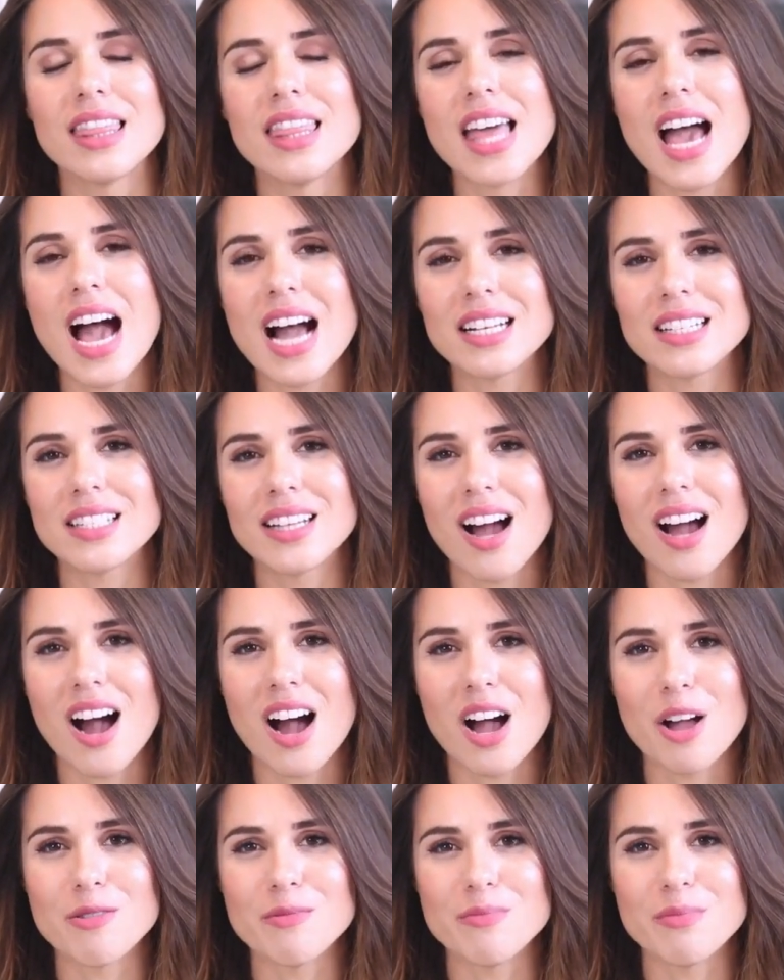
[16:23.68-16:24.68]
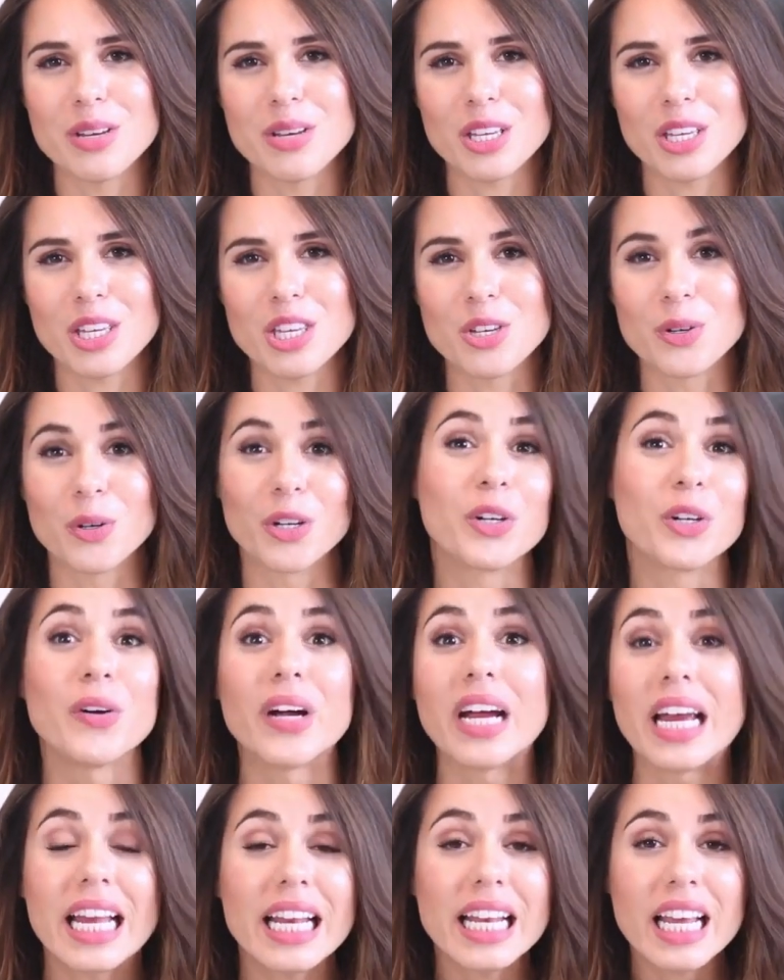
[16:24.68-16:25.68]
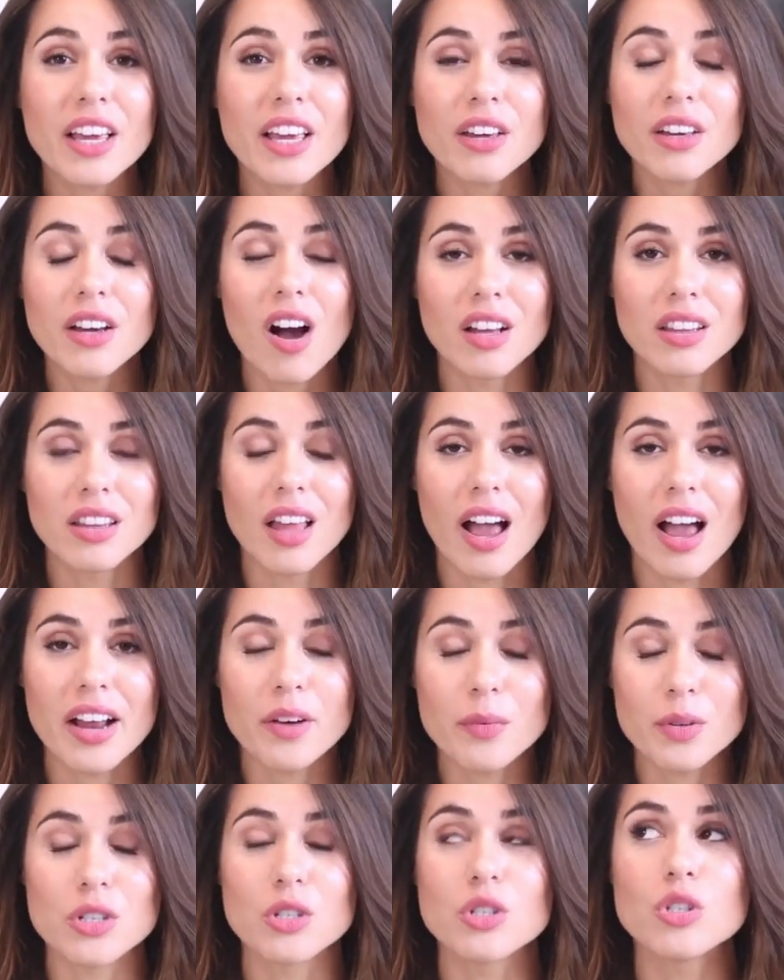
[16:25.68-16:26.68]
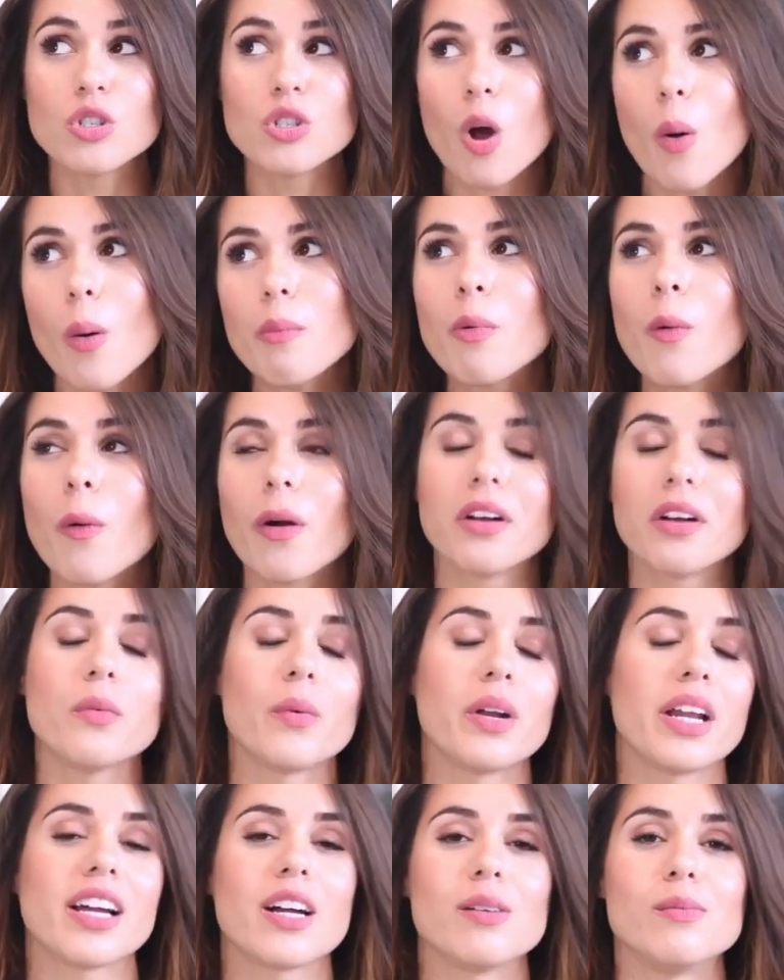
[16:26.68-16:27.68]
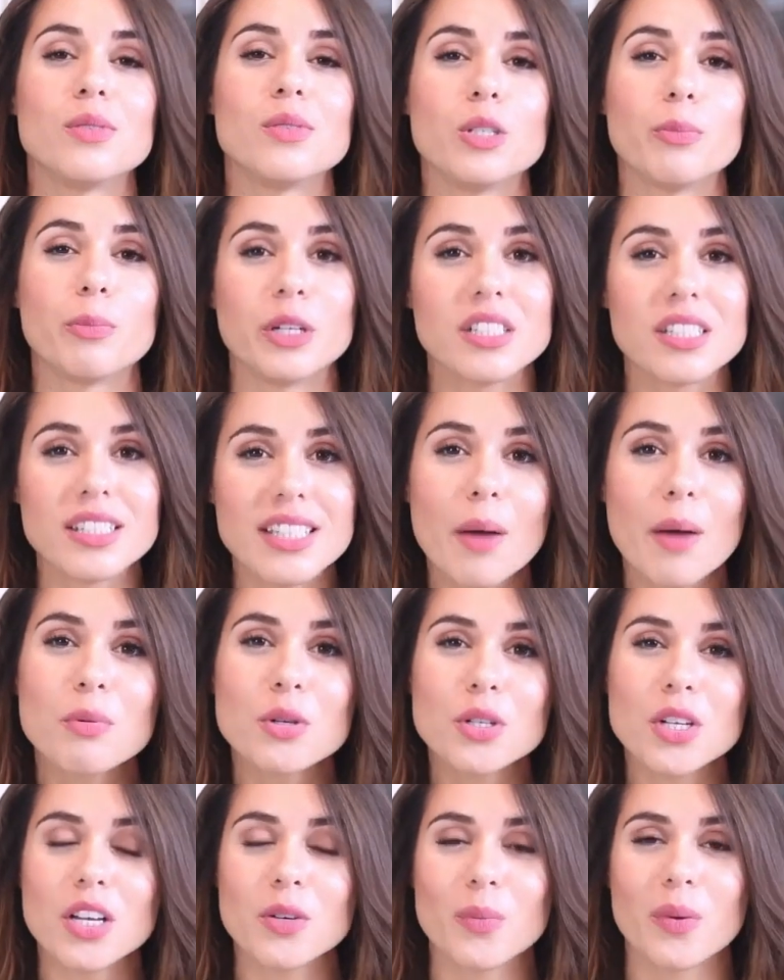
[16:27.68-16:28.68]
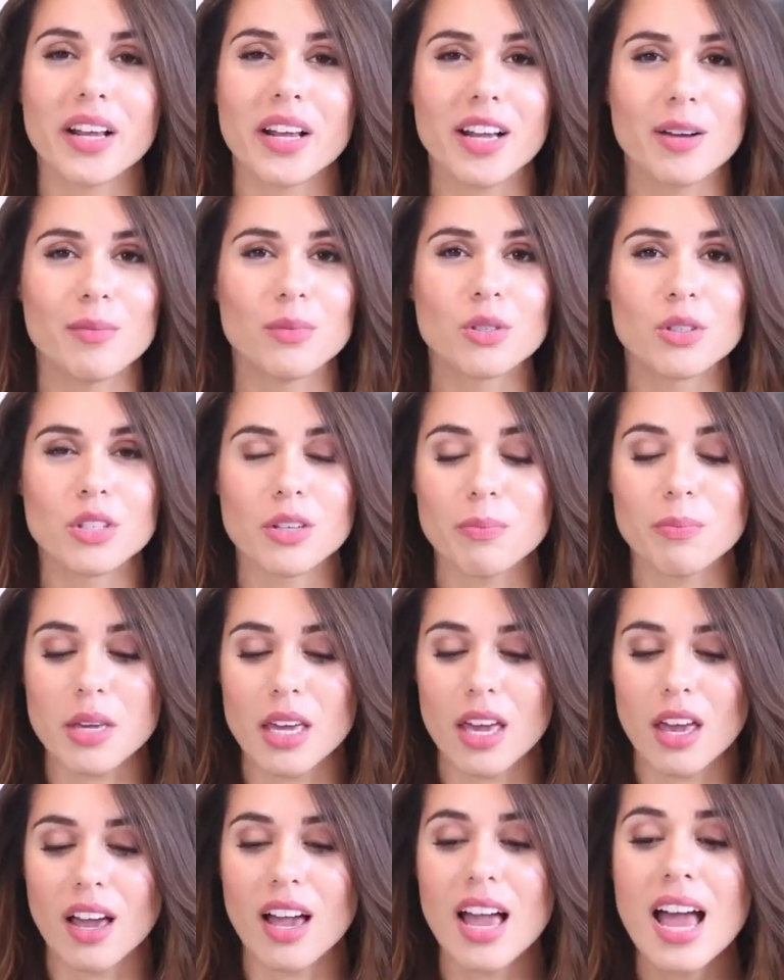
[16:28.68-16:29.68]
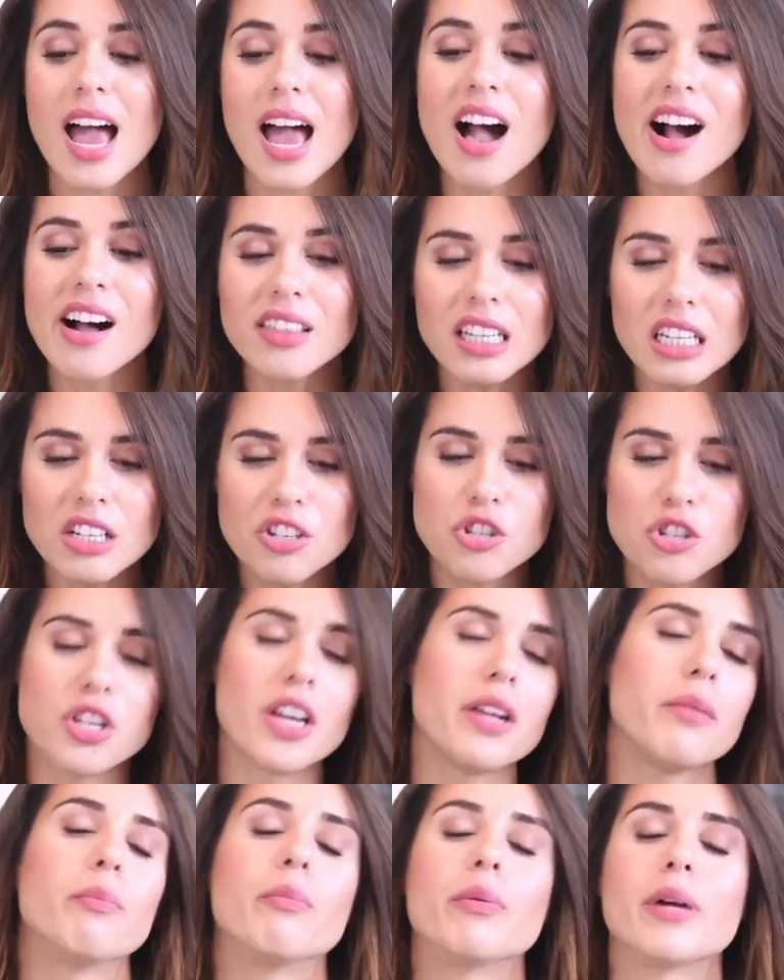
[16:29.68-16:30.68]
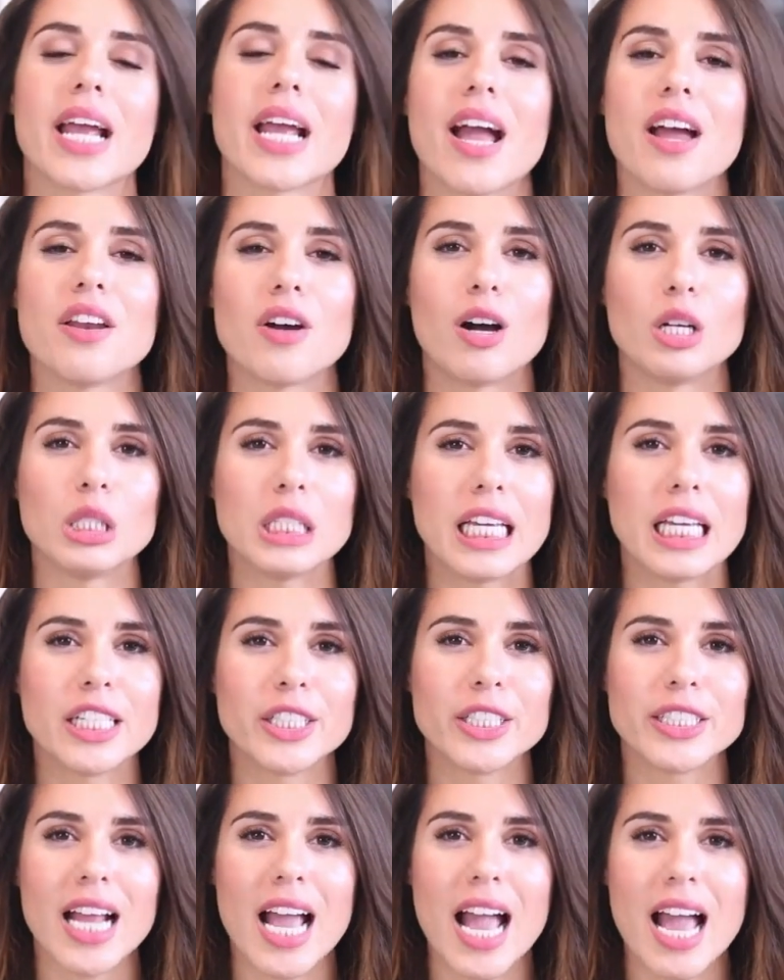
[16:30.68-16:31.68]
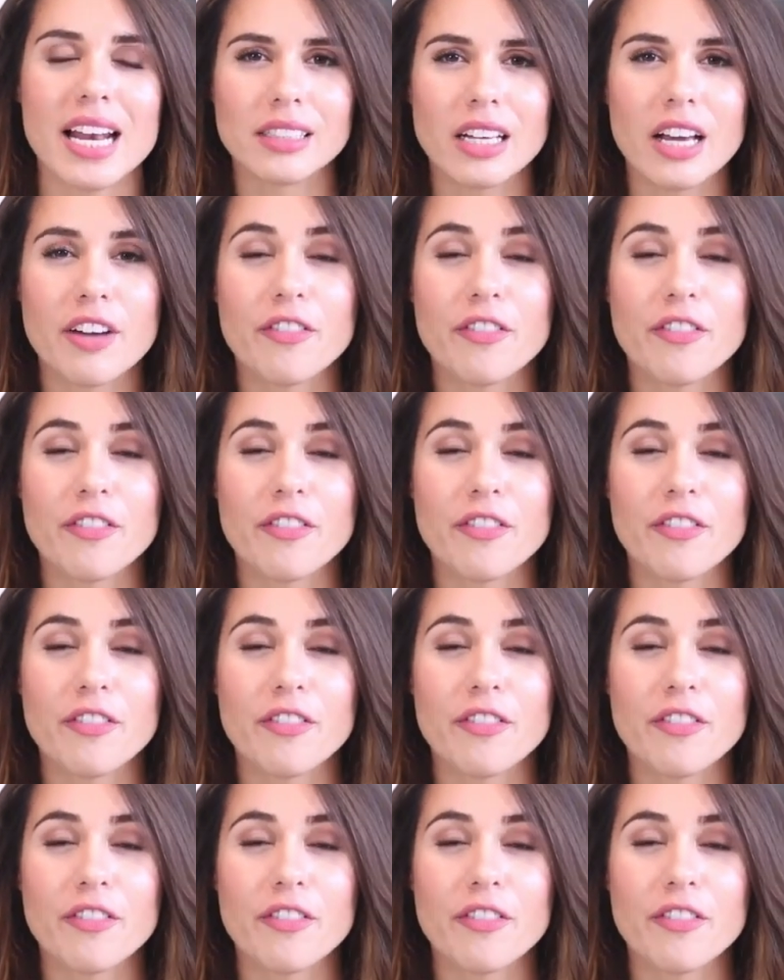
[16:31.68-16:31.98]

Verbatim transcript: that um, you're creating online, which is so important when it comes to perception, when it comes to being a legit brand on the internet.